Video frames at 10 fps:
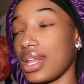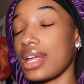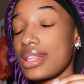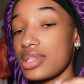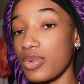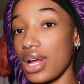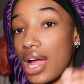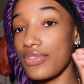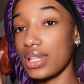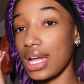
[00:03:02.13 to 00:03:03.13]
at this point,
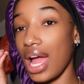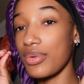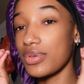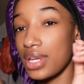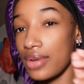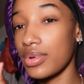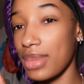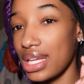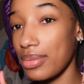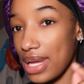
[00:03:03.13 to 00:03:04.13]
I feel like I will never make it